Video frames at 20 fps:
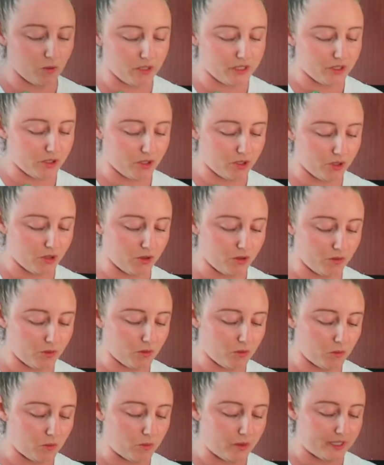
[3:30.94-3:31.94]
going to
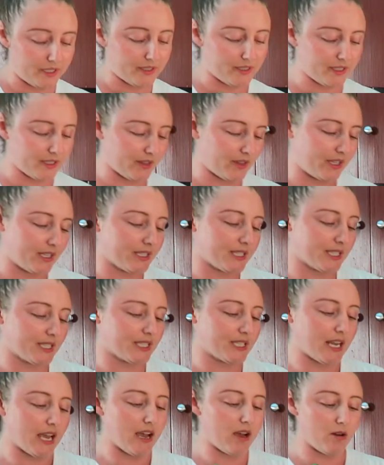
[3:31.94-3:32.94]
whisk this
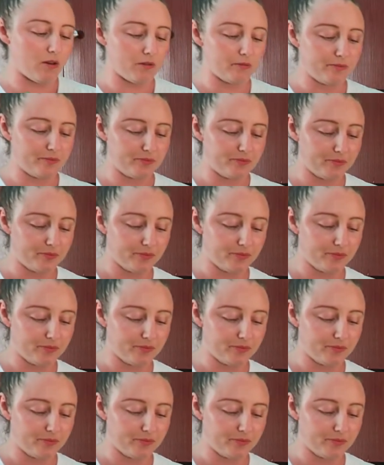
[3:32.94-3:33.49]
now.